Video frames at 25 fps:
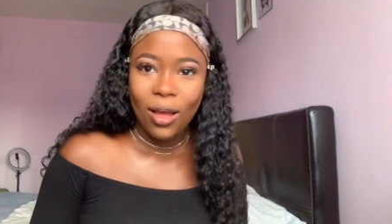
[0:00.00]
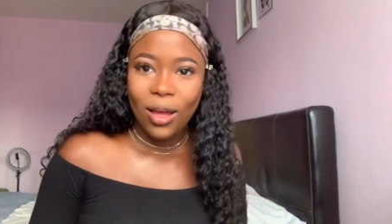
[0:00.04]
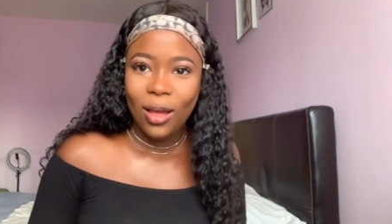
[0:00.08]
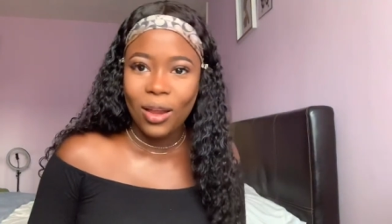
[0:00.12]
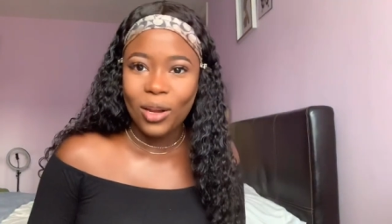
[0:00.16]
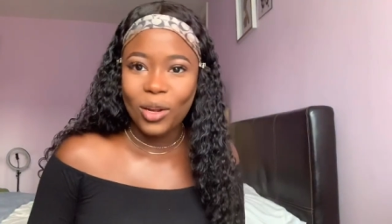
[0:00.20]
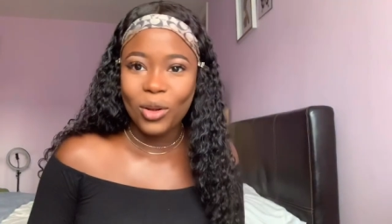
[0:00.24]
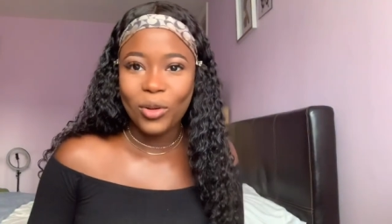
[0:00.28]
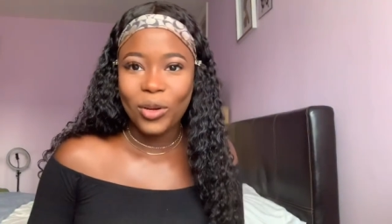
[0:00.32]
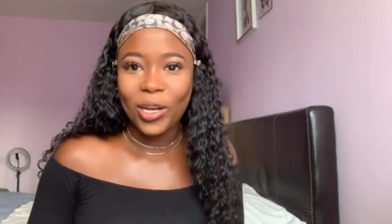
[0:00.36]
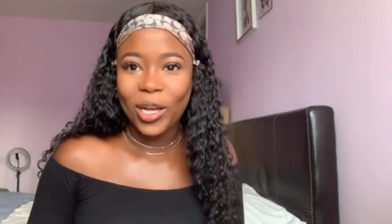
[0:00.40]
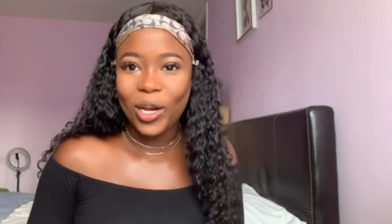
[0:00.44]

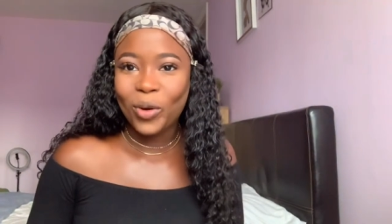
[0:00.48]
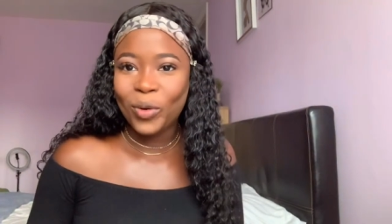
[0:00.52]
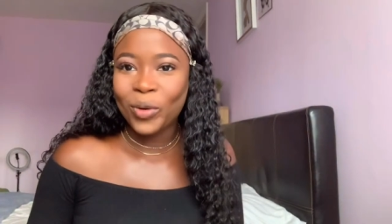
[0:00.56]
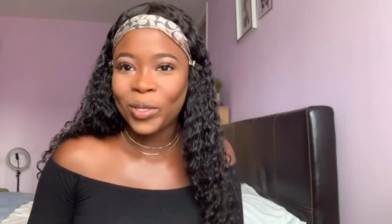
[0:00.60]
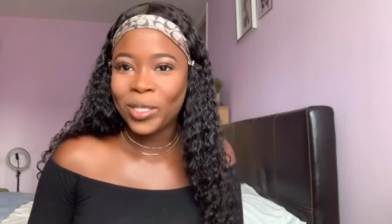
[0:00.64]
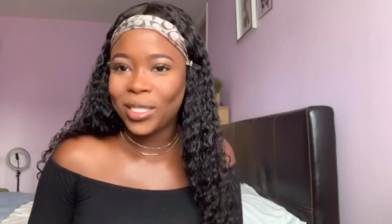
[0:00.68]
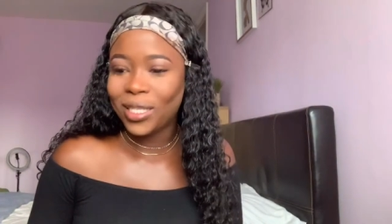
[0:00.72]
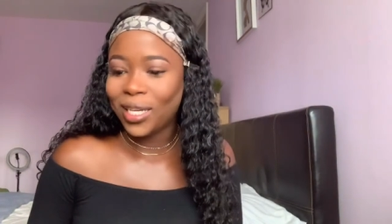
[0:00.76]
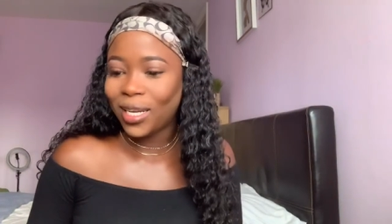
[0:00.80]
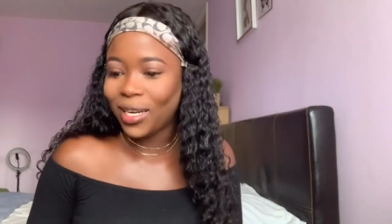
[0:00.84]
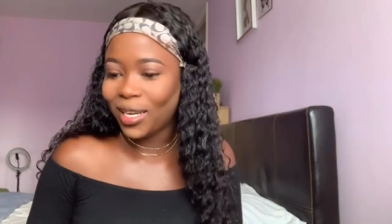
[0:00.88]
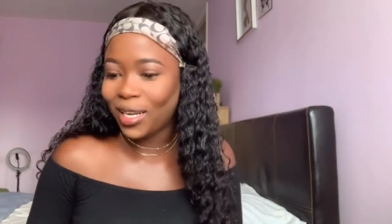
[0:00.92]
No, that
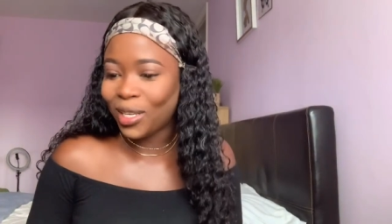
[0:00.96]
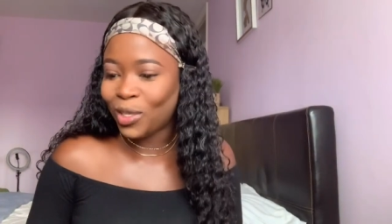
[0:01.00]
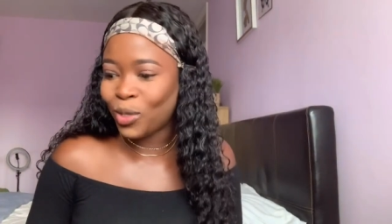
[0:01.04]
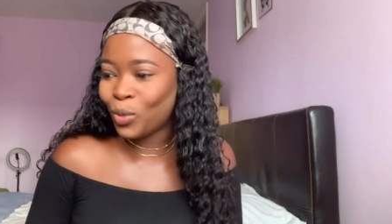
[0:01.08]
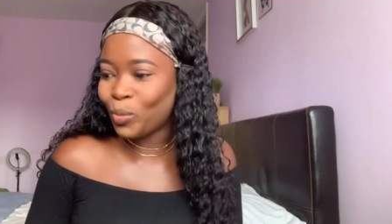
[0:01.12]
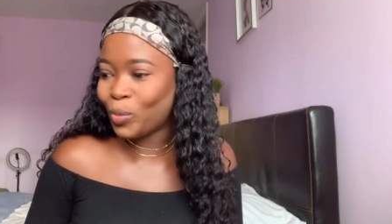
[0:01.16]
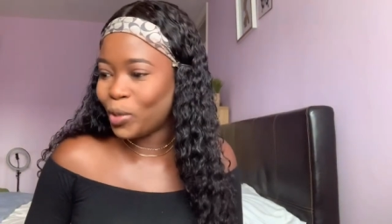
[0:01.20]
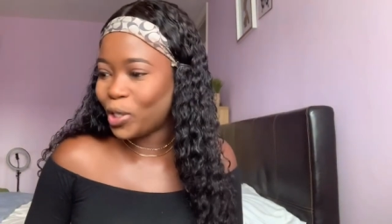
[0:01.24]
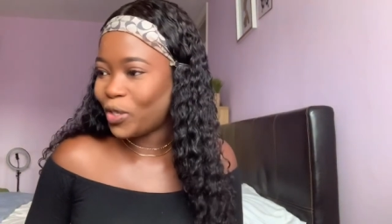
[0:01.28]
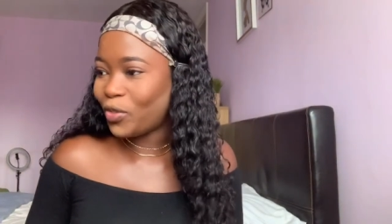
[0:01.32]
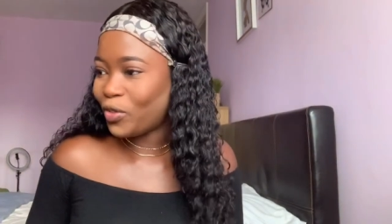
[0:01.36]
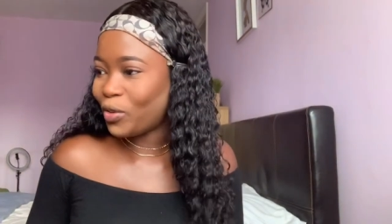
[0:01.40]
question is too
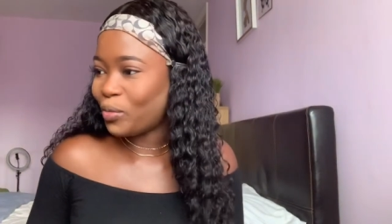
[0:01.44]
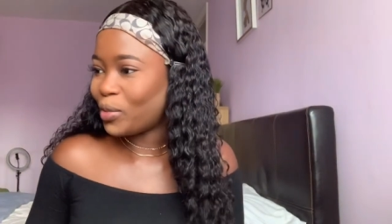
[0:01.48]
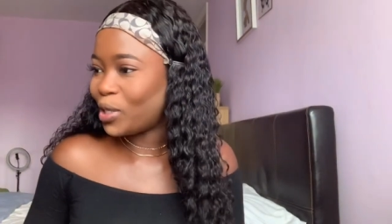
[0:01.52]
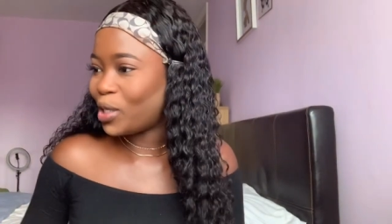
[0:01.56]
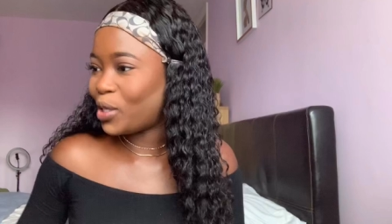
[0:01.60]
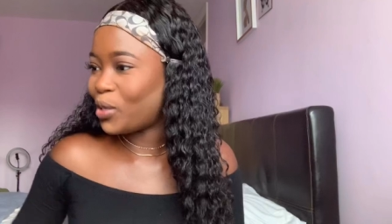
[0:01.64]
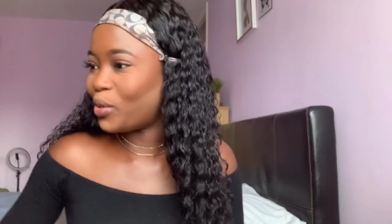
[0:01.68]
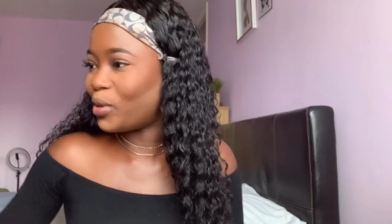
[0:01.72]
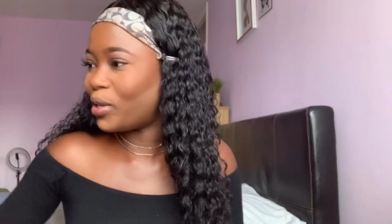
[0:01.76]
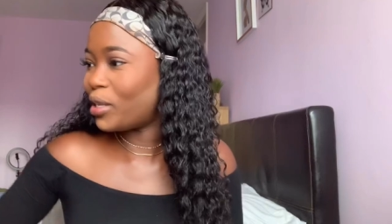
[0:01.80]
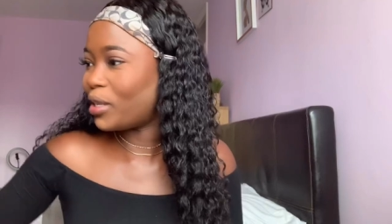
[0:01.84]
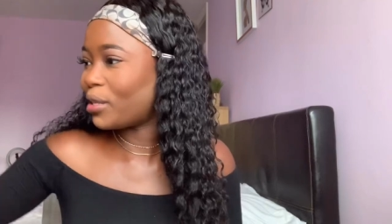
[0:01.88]
much for my
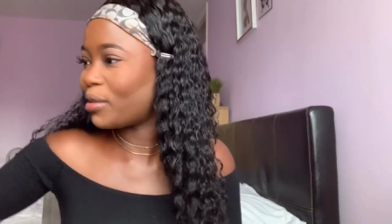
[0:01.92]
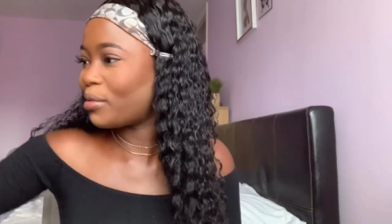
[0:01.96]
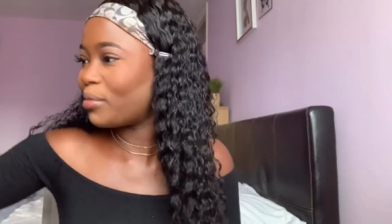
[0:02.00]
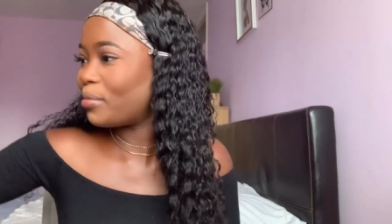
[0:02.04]
soul.